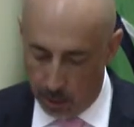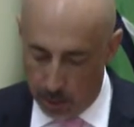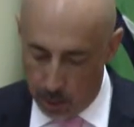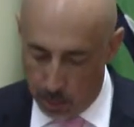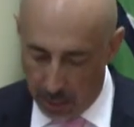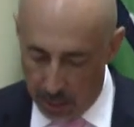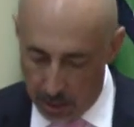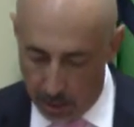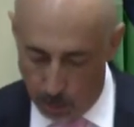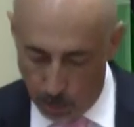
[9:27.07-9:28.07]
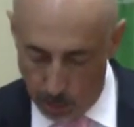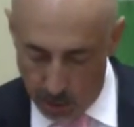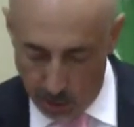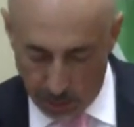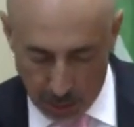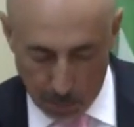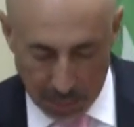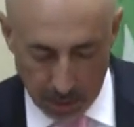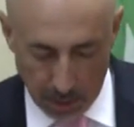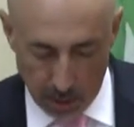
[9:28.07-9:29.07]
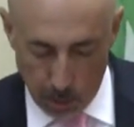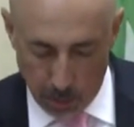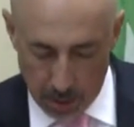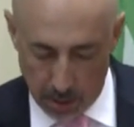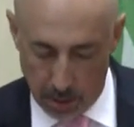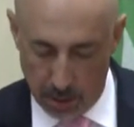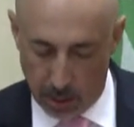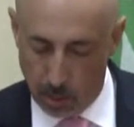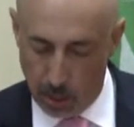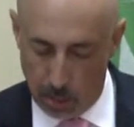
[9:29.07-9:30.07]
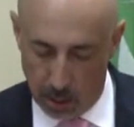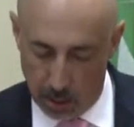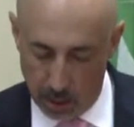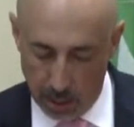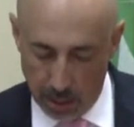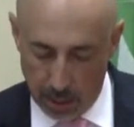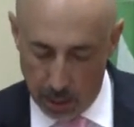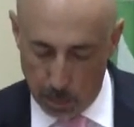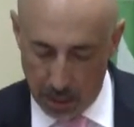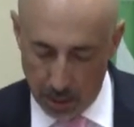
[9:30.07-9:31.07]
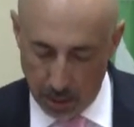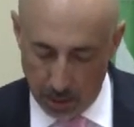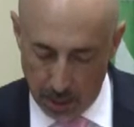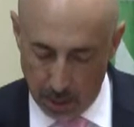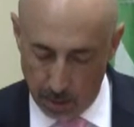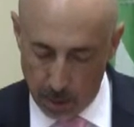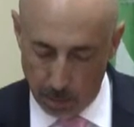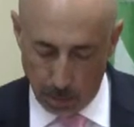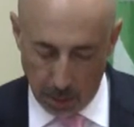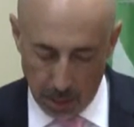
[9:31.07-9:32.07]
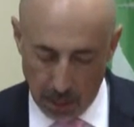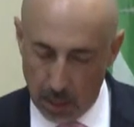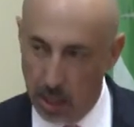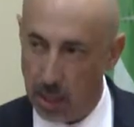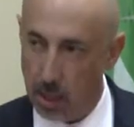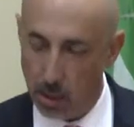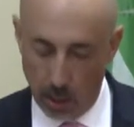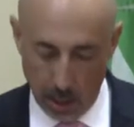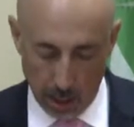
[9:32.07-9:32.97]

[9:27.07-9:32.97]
Spain is in the process of expanding its presence in the Caribbean, especially in the areas of political dialogue,